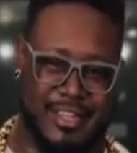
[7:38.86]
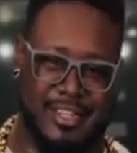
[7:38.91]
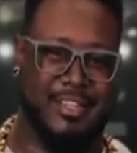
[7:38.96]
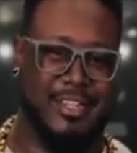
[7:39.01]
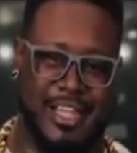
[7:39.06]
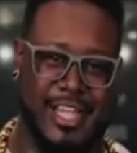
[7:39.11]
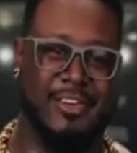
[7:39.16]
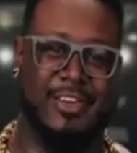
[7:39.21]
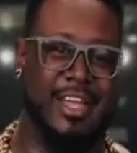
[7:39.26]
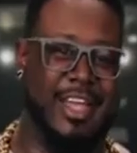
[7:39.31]

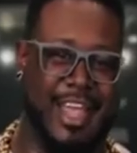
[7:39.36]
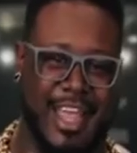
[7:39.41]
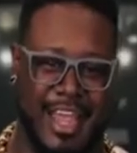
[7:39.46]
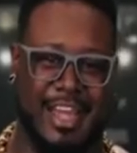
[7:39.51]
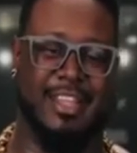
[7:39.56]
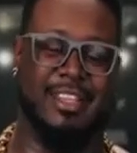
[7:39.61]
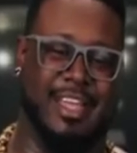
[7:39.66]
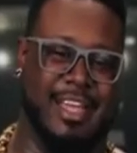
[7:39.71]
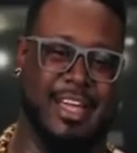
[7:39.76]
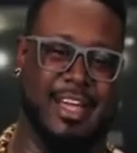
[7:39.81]
literally
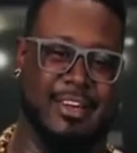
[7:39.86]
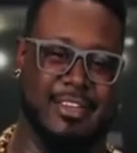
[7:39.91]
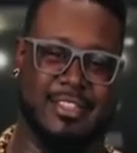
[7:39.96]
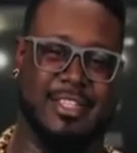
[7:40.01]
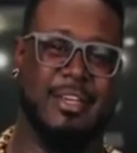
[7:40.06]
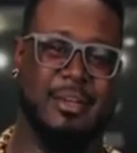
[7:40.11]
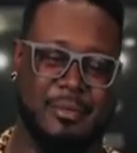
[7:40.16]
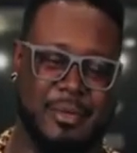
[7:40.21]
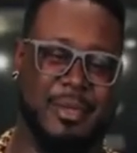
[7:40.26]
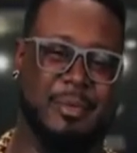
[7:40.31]
anything else
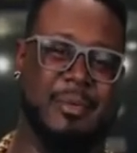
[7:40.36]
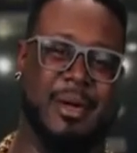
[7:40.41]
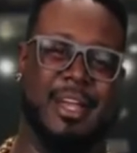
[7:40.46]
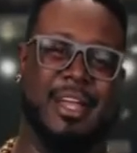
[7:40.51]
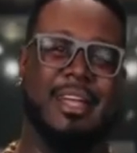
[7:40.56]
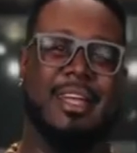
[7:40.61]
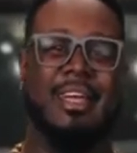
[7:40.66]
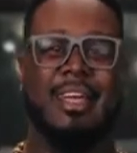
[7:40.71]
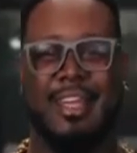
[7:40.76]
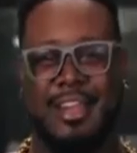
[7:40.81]
with your money.
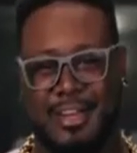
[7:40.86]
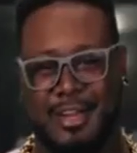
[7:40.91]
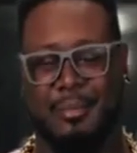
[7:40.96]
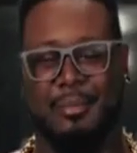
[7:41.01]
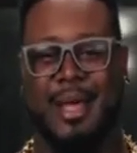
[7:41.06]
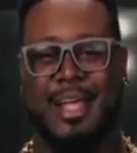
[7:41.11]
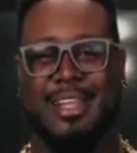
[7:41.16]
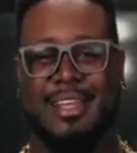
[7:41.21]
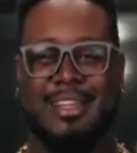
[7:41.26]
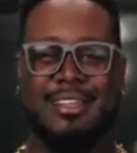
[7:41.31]
Don't
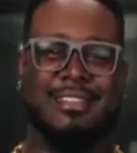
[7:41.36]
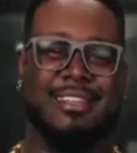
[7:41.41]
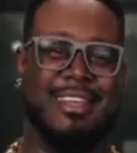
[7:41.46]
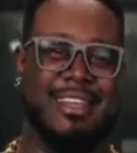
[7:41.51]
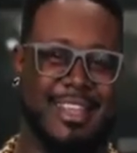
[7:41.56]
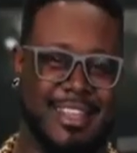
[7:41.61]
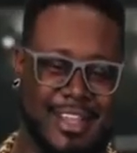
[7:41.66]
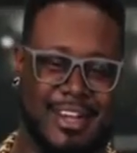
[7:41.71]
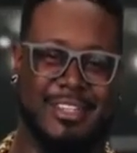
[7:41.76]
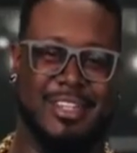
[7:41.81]
buy these.
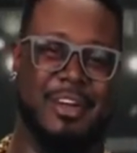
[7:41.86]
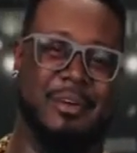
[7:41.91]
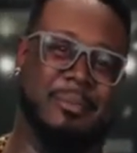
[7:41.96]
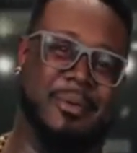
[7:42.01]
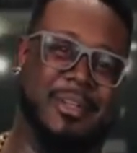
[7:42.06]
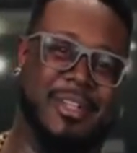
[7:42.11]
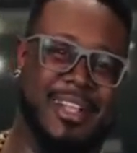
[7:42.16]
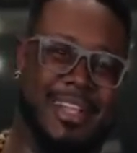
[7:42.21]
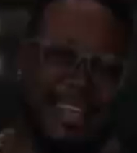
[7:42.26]
They're terrible.